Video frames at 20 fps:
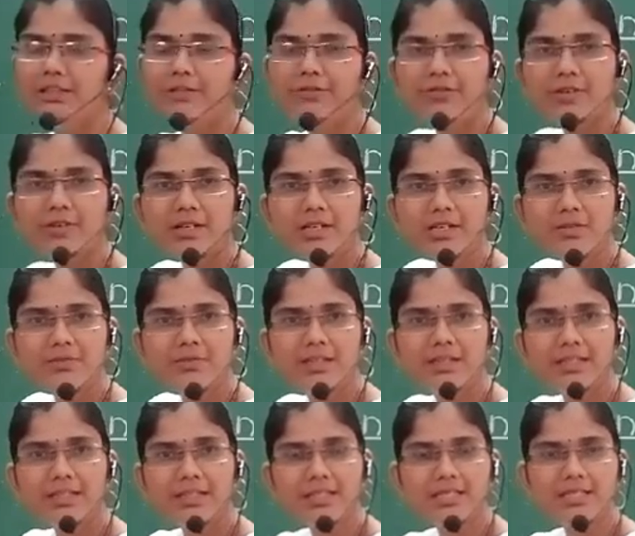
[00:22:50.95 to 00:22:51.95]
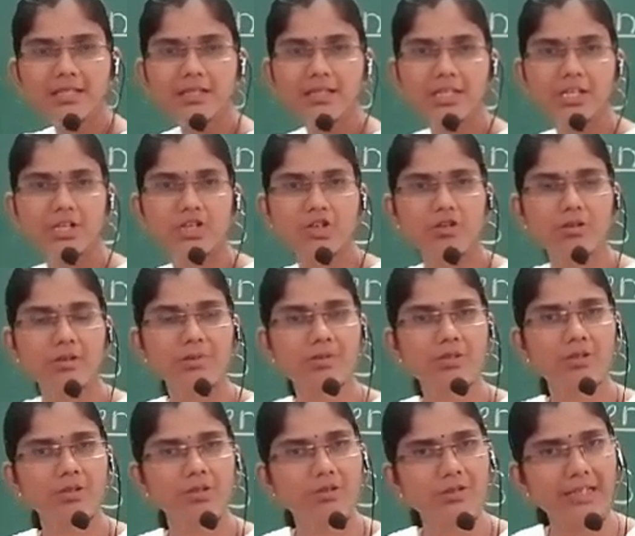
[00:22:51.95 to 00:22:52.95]
The first one is nature of
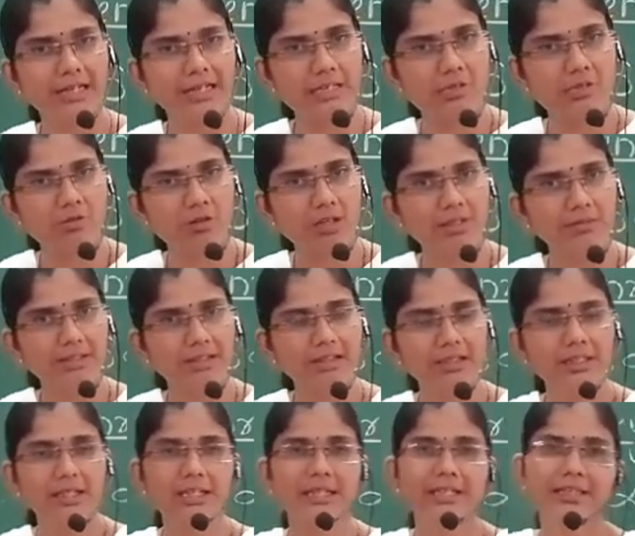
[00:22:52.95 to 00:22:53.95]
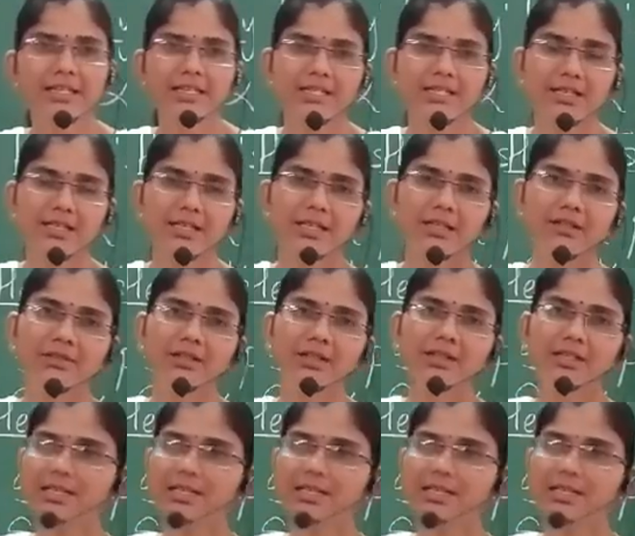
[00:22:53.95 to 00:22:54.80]
solute and solvent. The second one